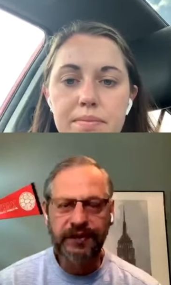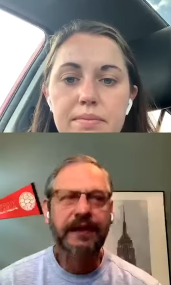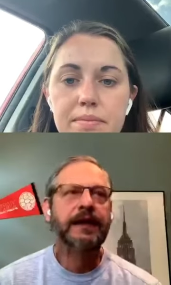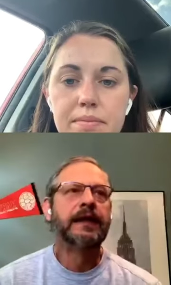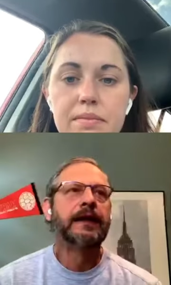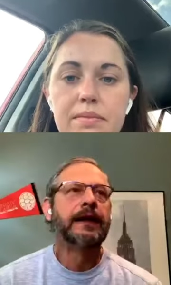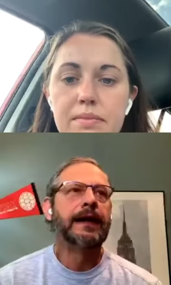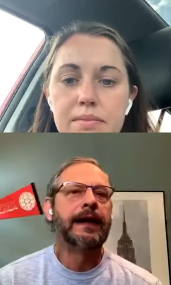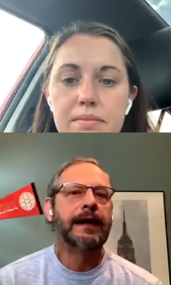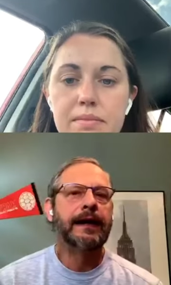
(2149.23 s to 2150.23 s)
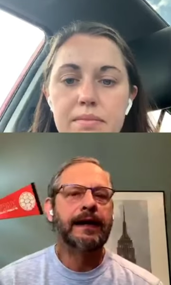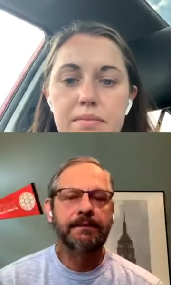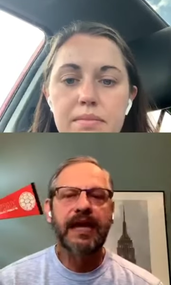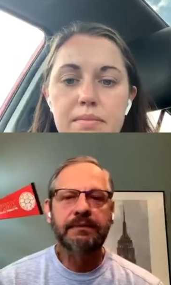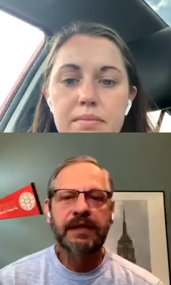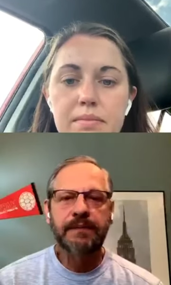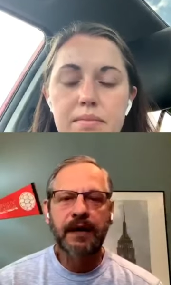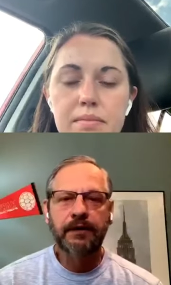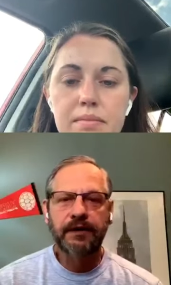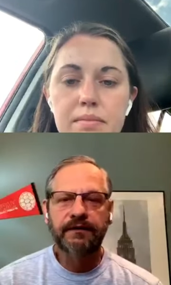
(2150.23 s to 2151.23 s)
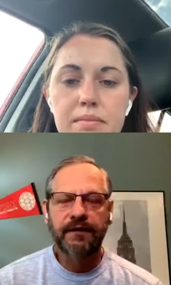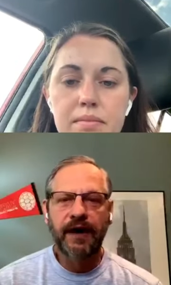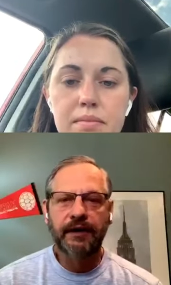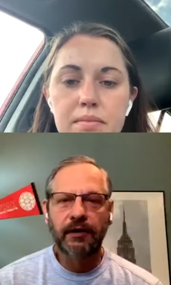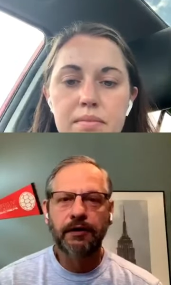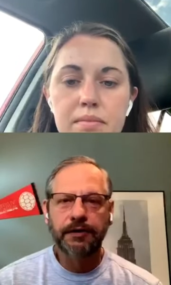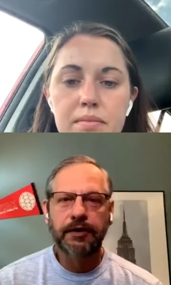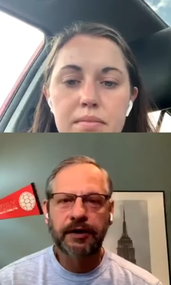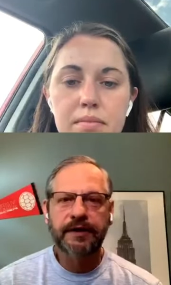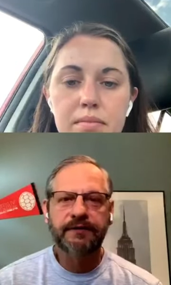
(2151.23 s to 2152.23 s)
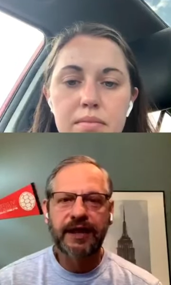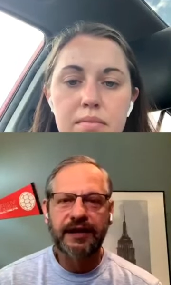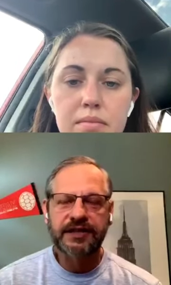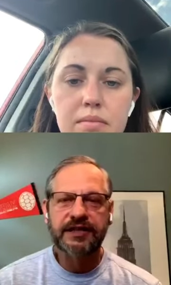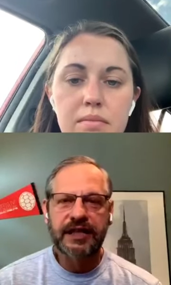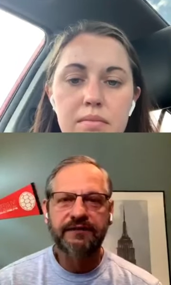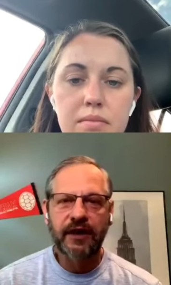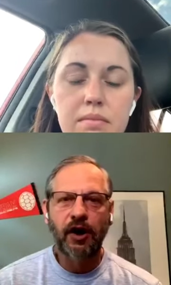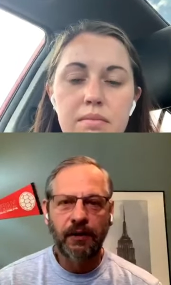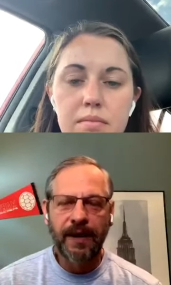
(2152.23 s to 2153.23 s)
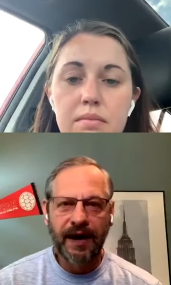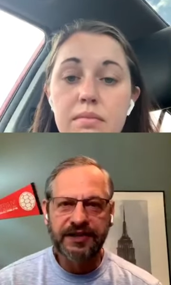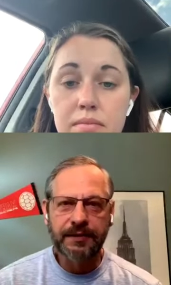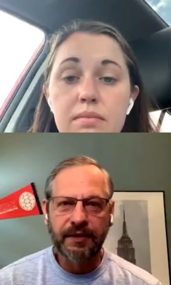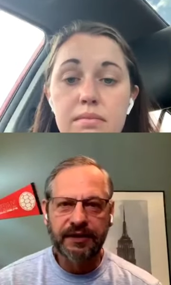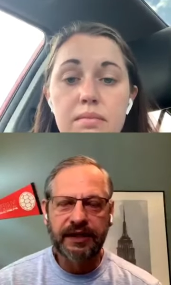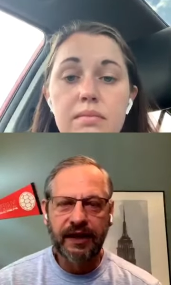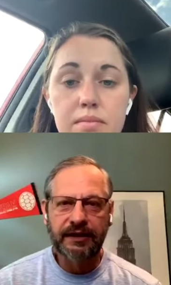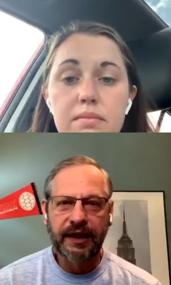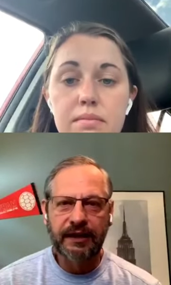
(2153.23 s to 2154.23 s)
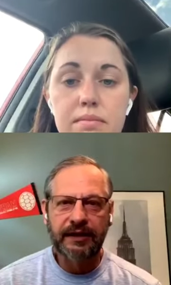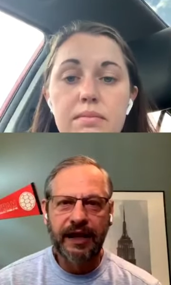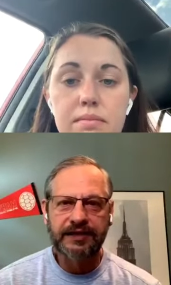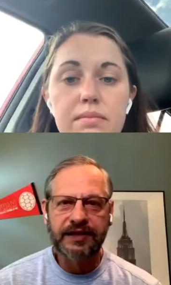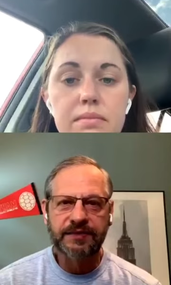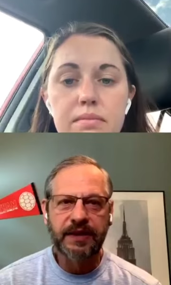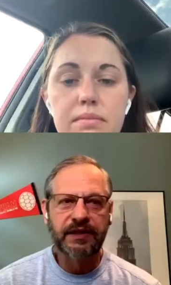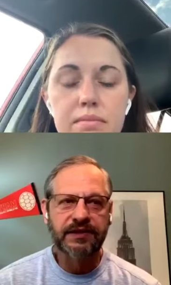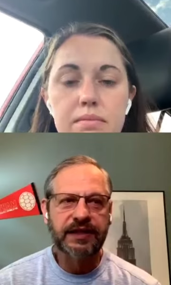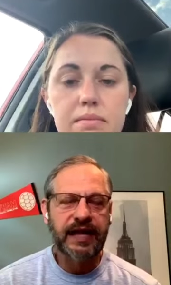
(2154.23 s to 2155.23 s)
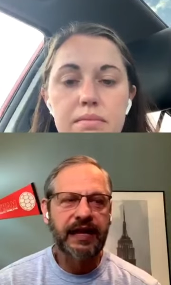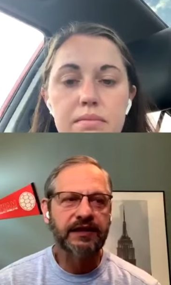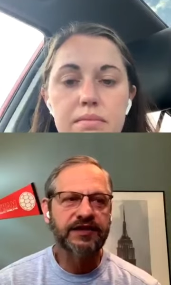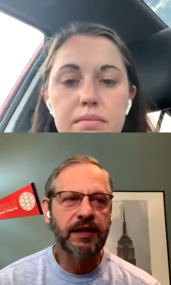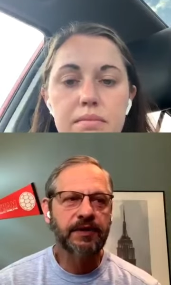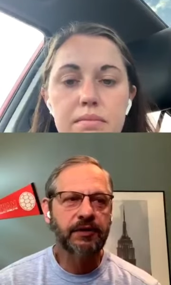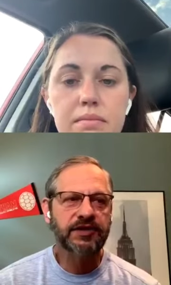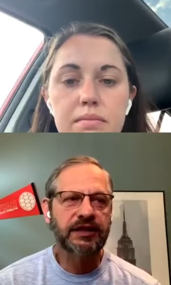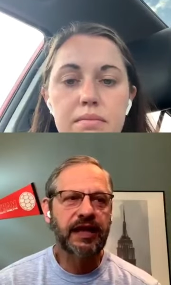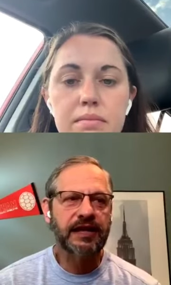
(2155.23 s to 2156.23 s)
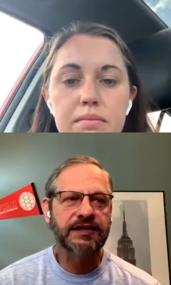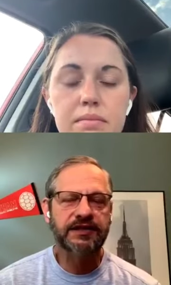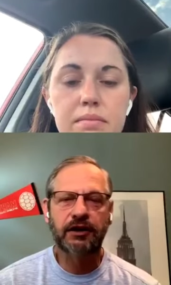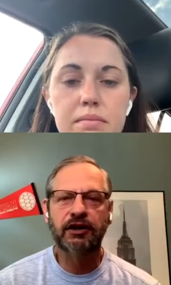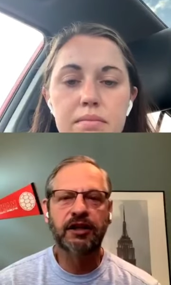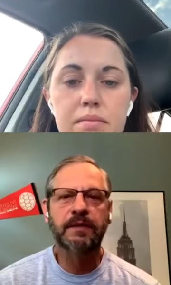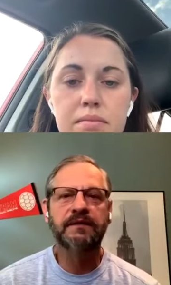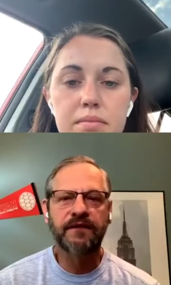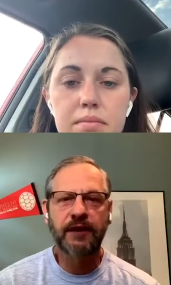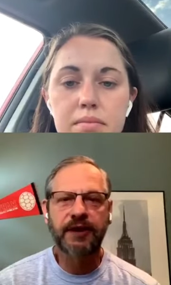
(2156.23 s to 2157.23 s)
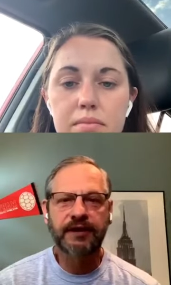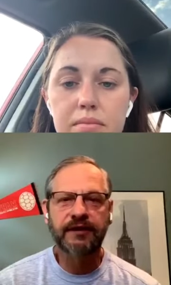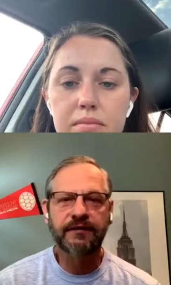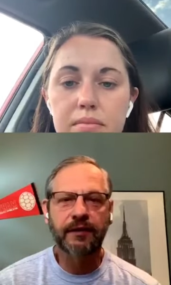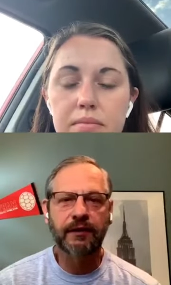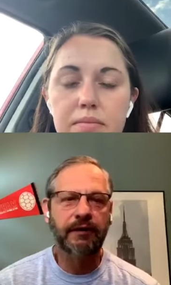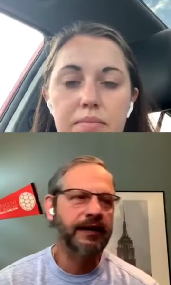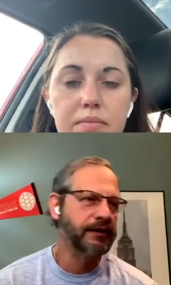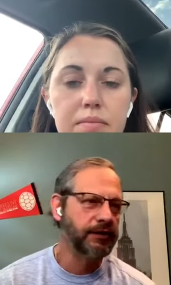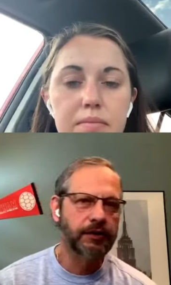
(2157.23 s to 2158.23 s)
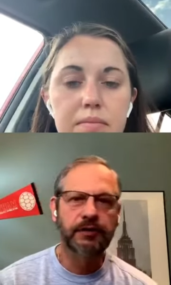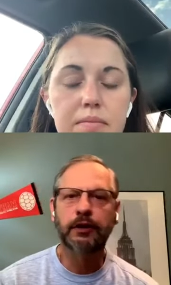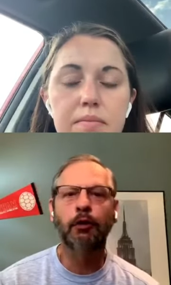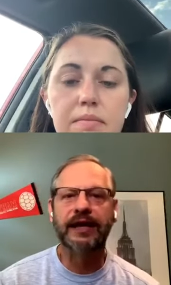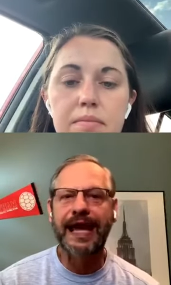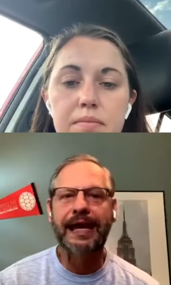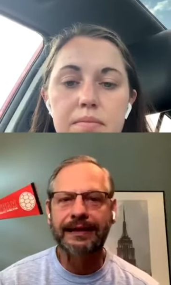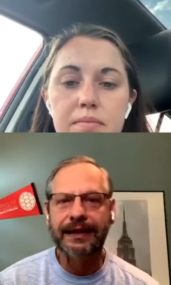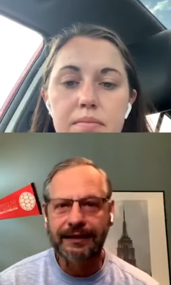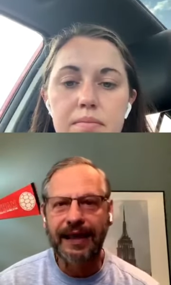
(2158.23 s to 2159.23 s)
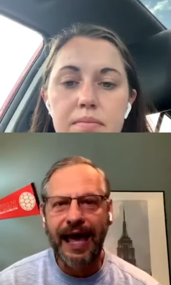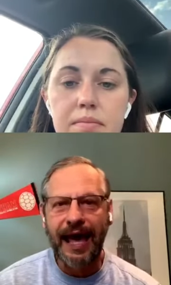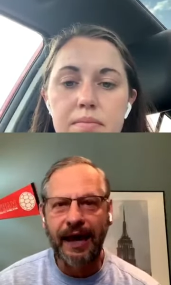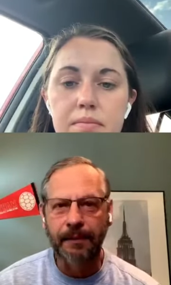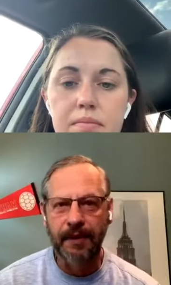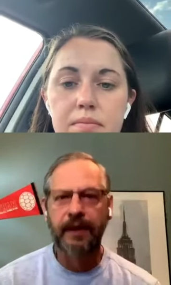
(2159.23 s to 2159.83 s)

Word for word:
Speaker 1: do it, uh, it may be better to find alternative classes if at all possible, the online classes, because again, some of those classes are going to be very difficult, right? To do an mm-hmm. organic